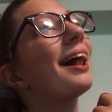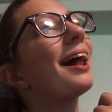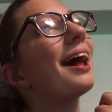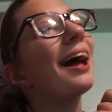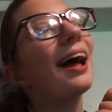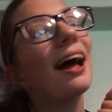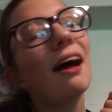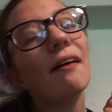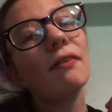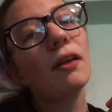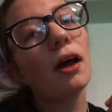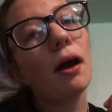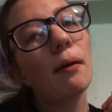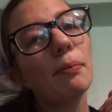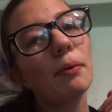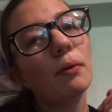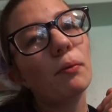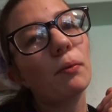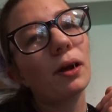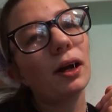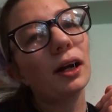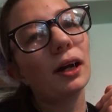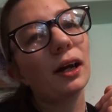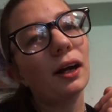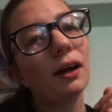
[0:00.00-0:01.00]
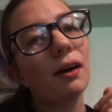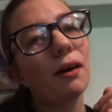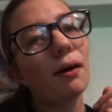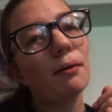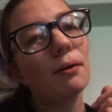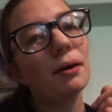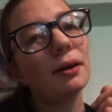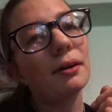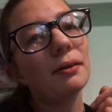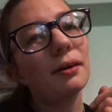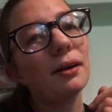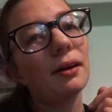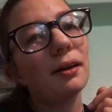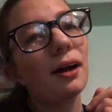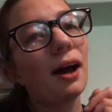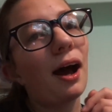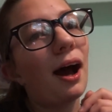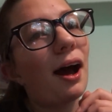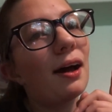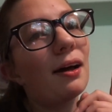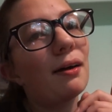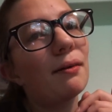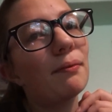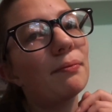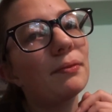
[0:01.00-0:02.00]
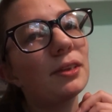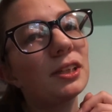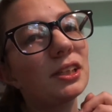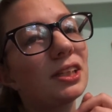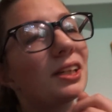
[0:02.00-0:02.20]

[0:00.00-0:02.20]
I have not been working on. I